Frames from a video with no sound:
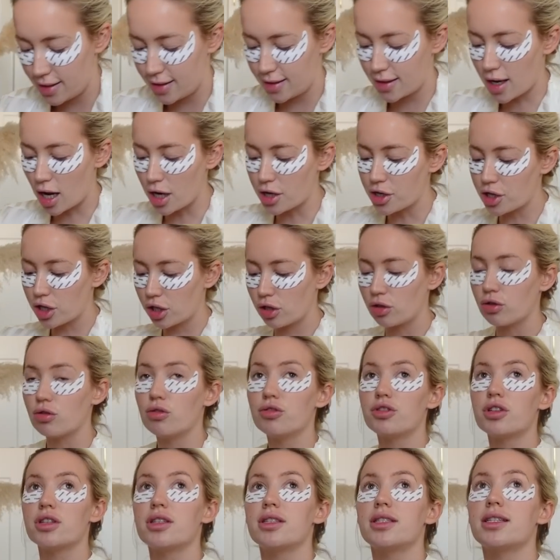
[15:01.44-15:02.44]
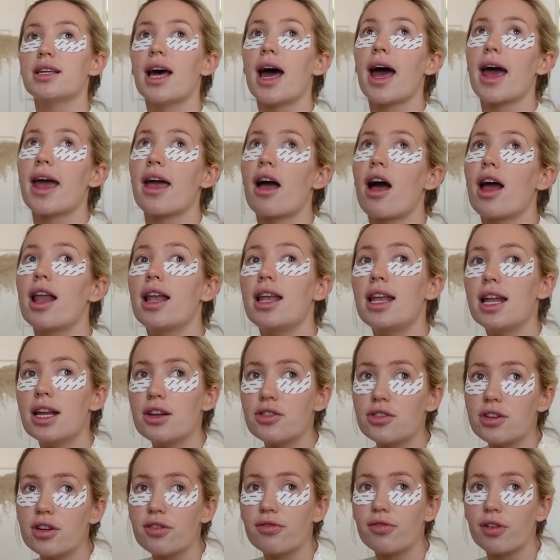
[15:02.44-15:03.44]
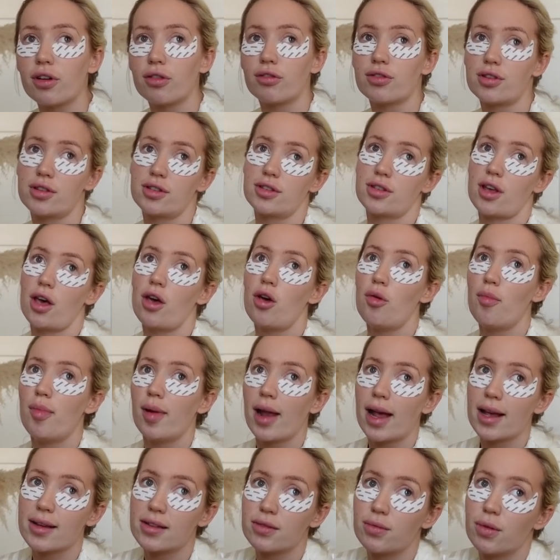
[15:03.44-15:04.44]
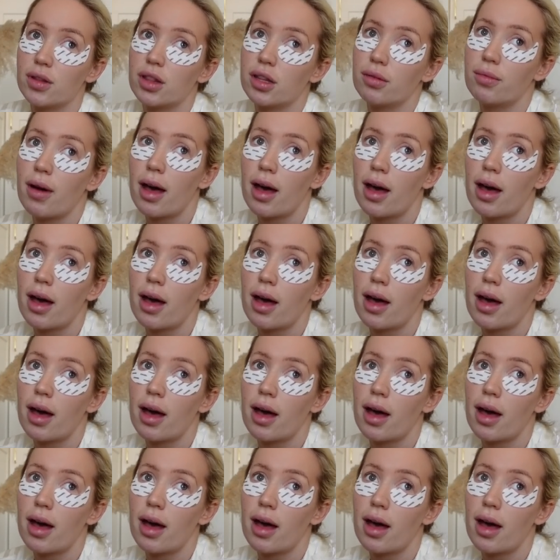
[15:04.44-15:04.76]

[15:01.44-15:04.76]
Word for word: such a gorgeous day. I literally feel so blessed with the